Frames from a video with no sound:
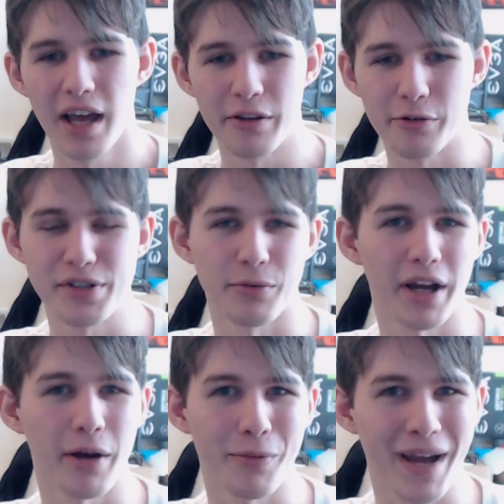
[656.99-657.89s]
The reason
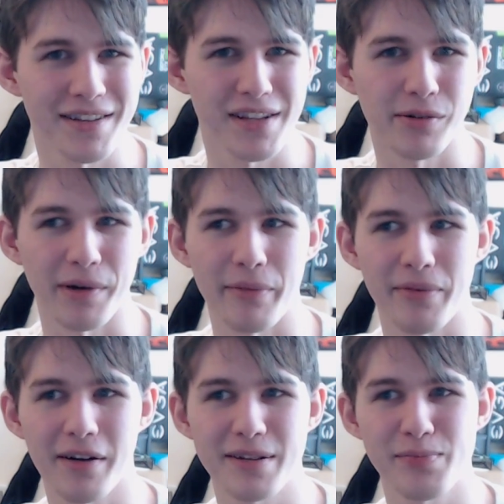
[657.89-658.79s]
why I would max out around
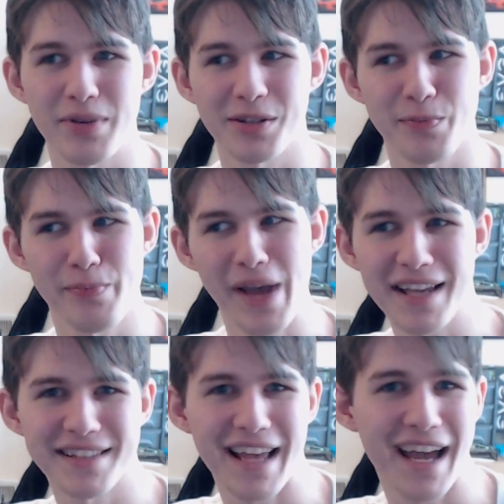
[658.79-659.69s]
there is because
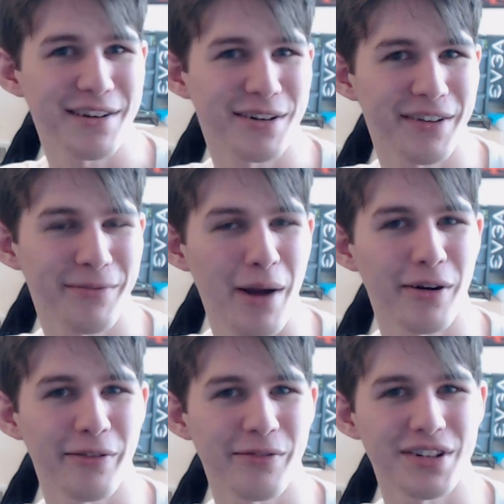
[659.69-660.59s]
past that, your
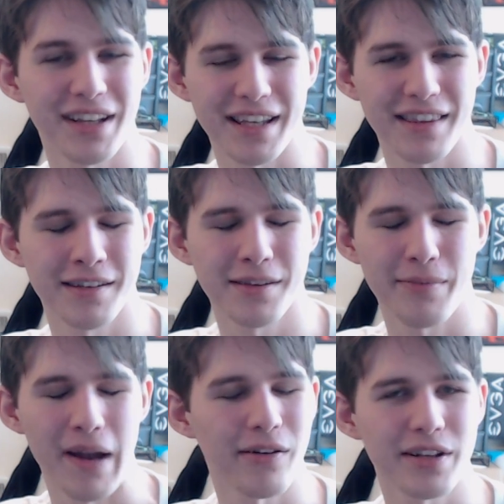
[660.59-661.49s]
power, if it, like
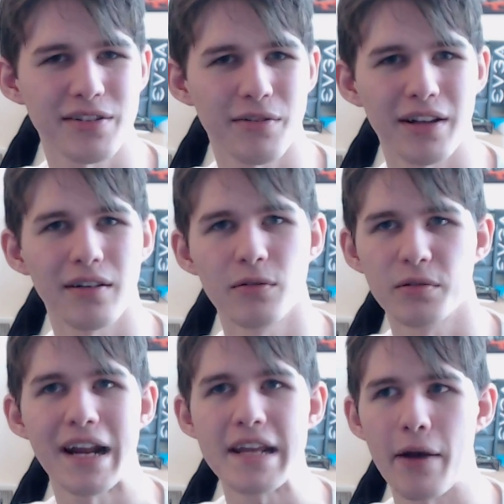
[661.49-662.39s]
the power, well,
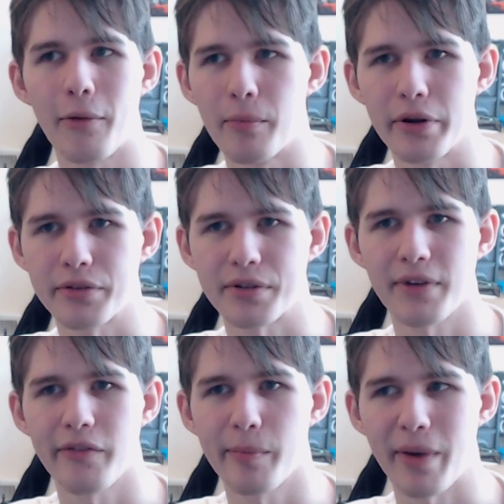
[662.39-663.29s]
already at
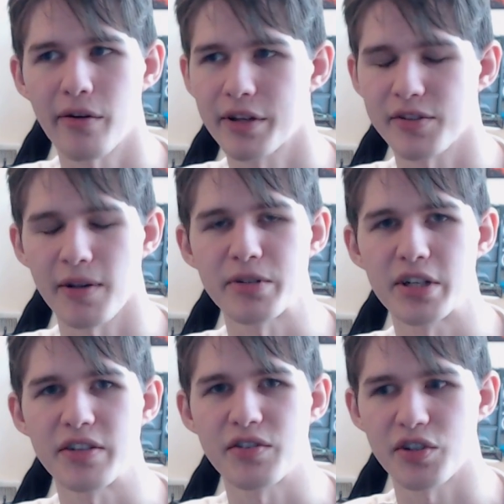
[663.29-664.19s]
1.35, the power
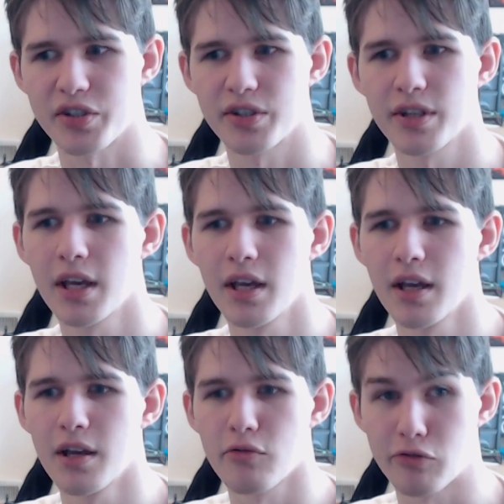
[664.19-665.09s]
consumption is just
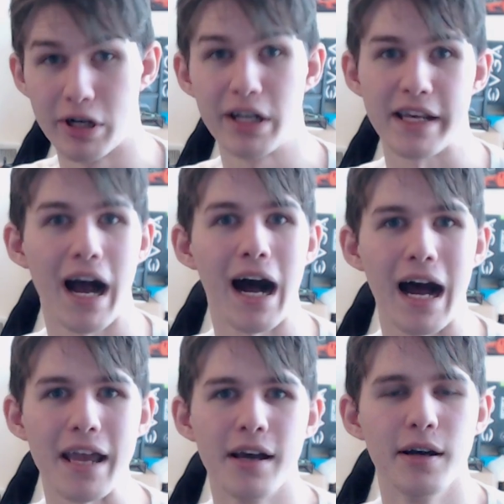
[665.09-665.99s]
really
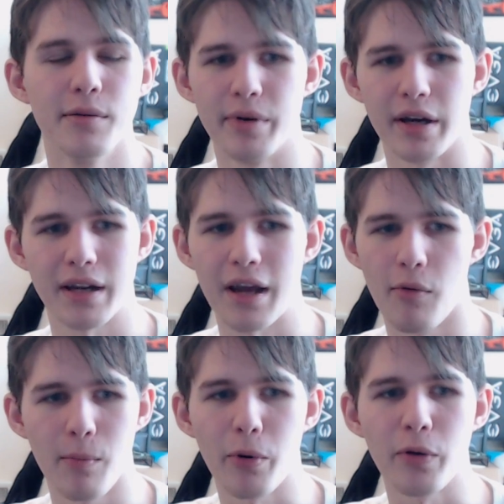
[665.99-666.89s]
high. But at
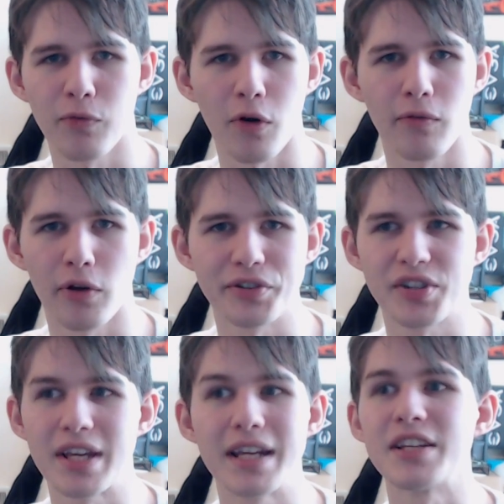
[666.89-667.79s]
1.4
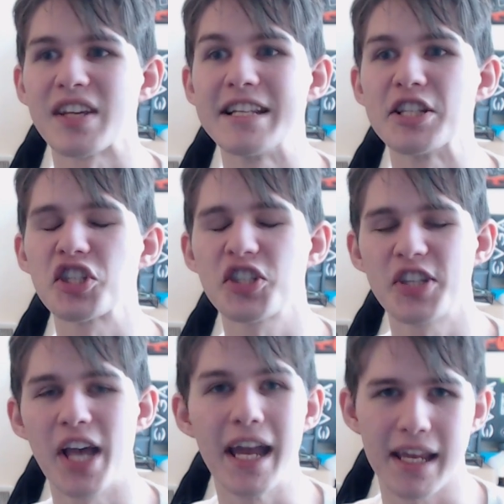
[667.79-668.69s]
volts, it is
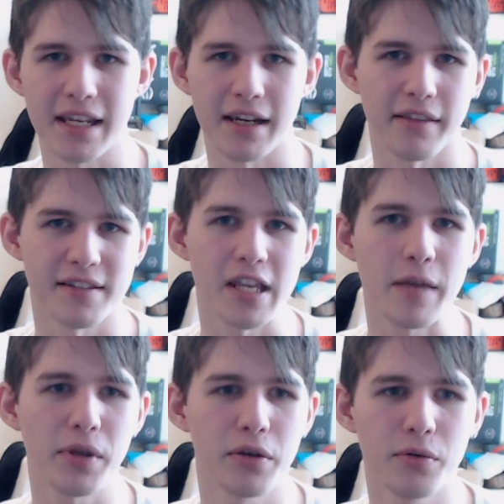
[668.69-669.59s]
insane. The
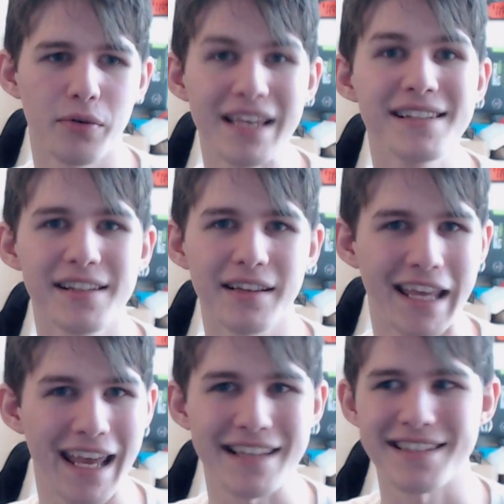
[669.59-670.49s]
CPU easily
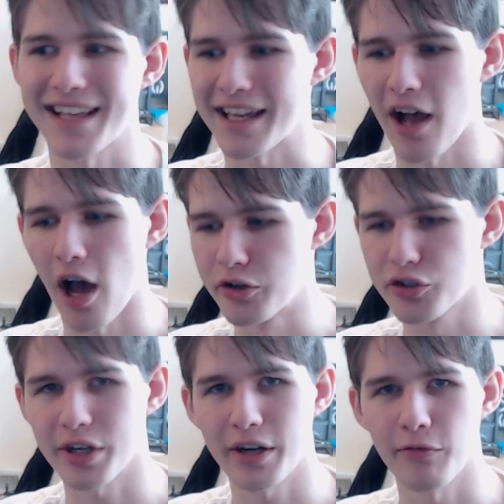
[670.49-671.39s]
hits like
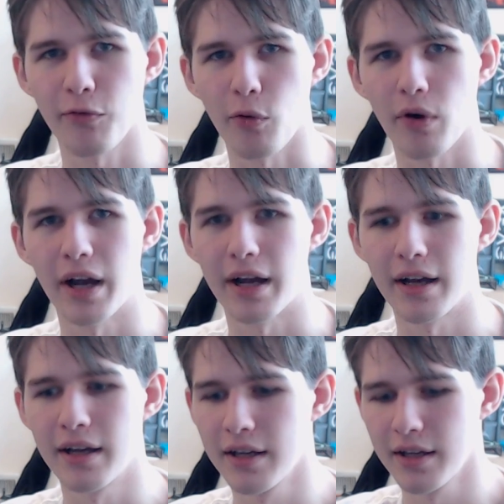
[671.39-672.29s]

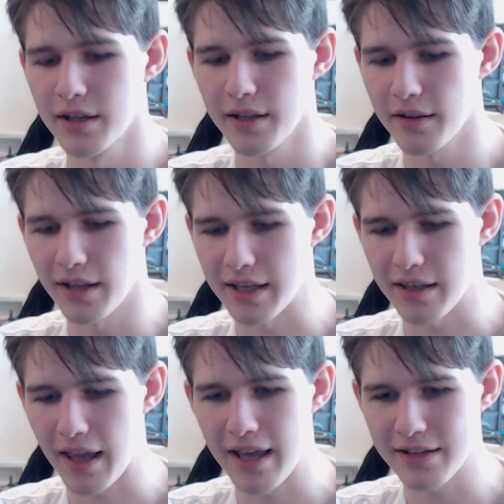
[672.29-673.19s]
104,
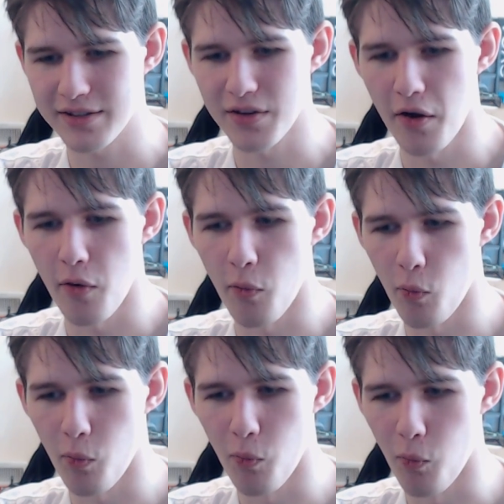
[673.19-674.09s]
hits
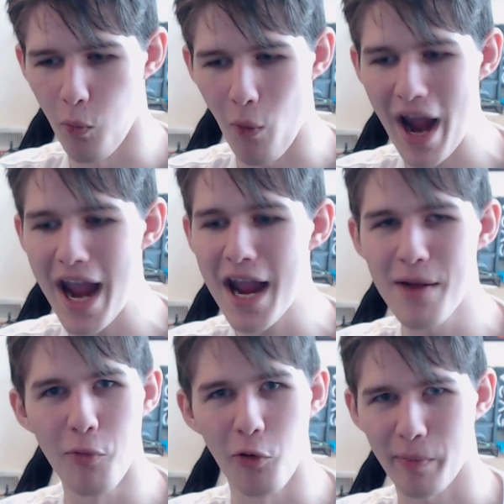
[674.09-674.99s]

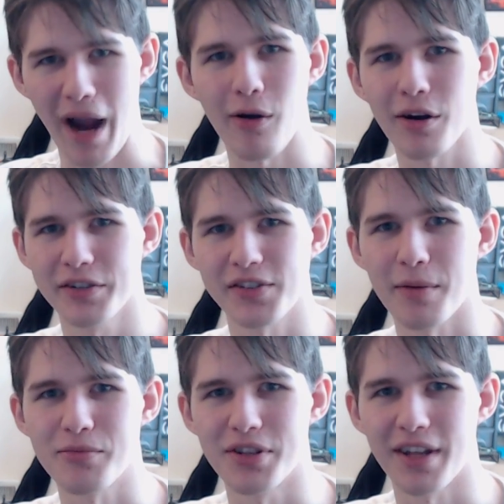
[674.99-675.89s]
way more power
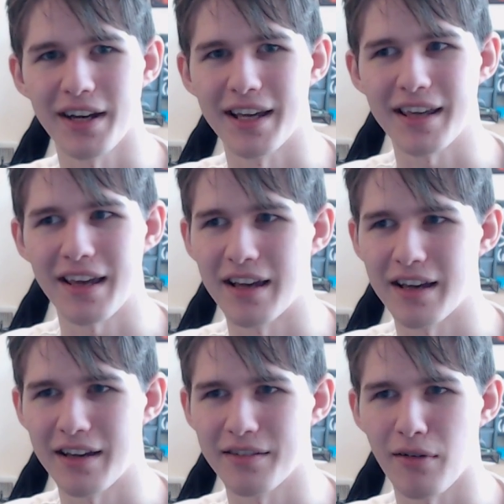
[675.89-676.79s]
consumption than like
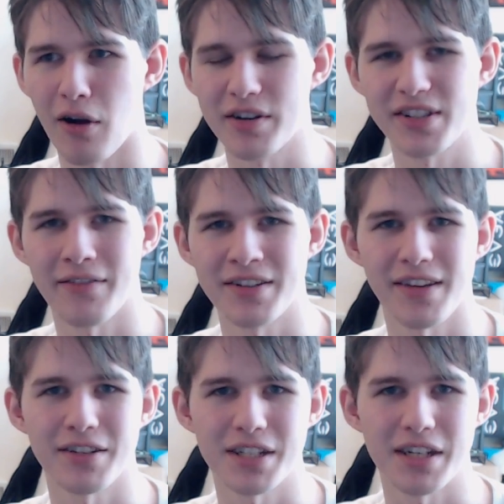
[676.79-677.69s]
a R7
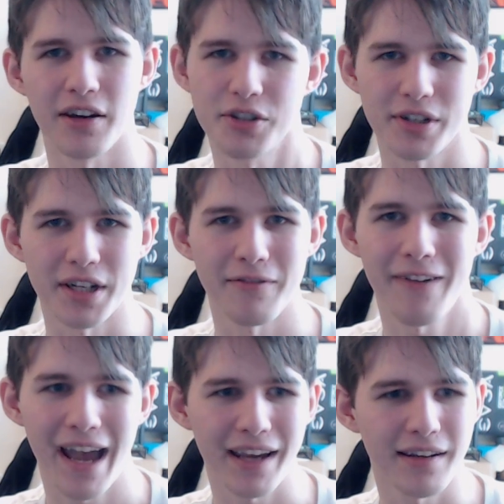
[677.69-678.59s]
1700. In
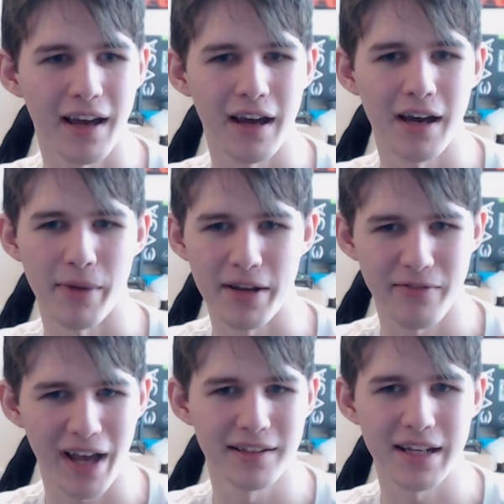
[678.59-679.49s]
fact, I
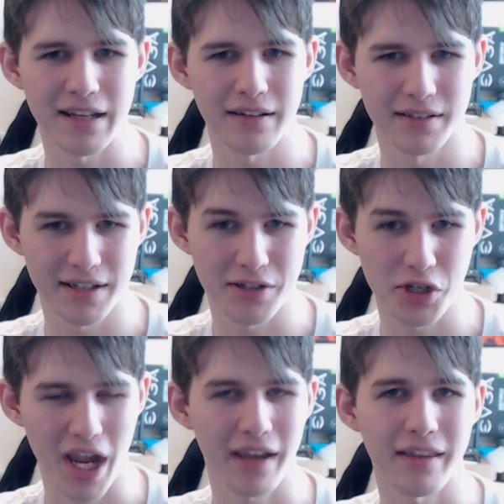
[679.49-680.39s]
did a
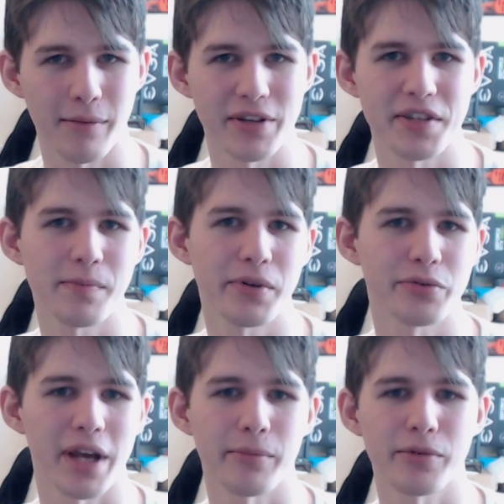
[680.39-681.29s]
check that my
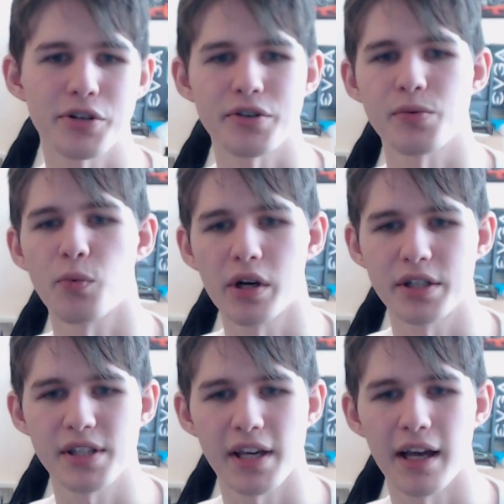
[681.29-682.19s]
CPU temperatures
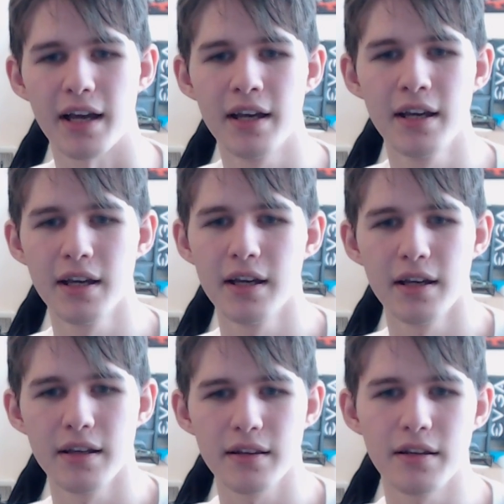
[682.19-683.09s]
weren't
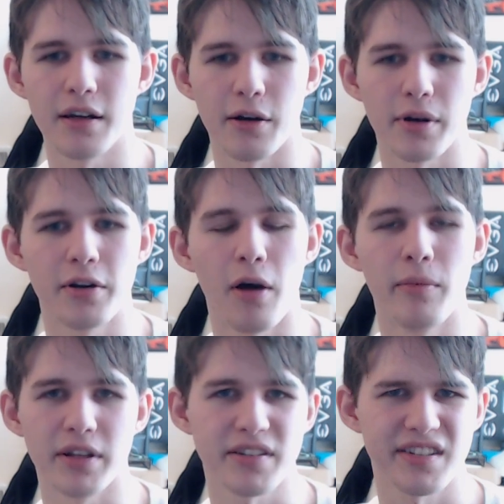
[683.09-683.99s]

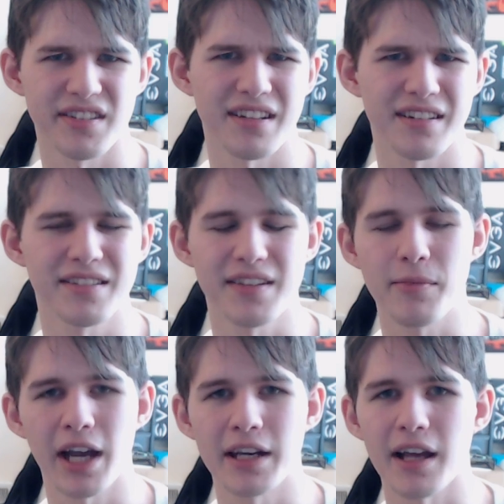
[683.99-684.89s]
anomalous, because they did
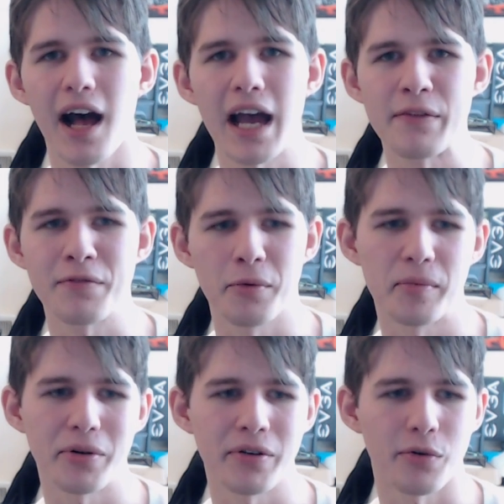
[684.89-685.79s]
seem kind of high for
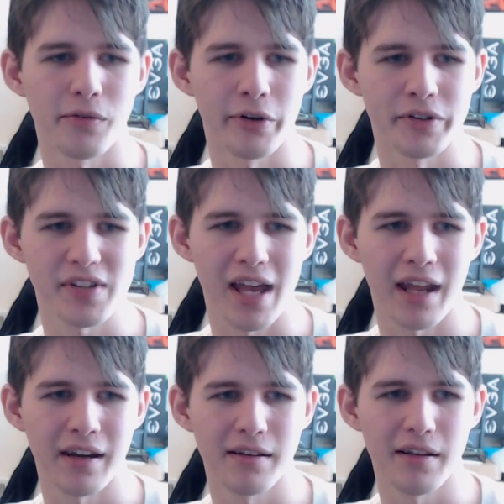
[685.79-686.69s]
1.4 volts,
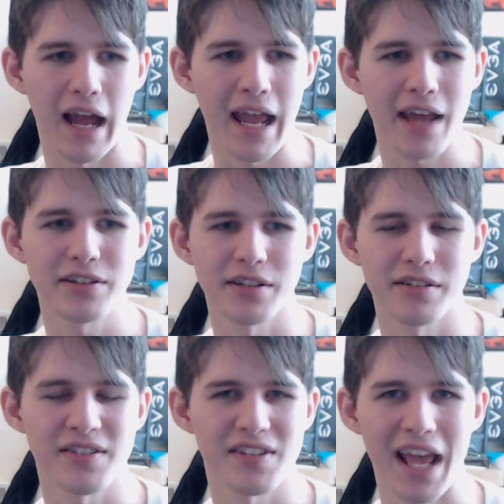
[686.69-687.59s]
and I had
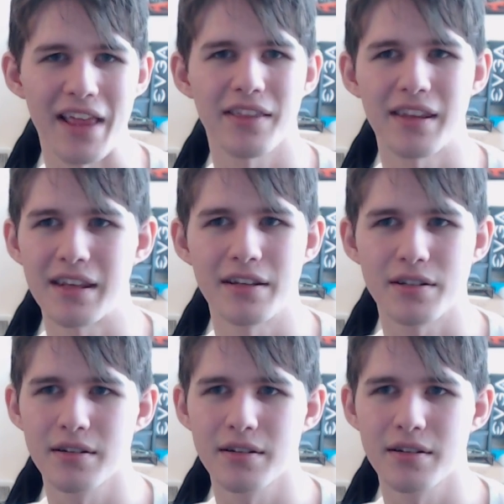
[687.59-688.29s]
to set the,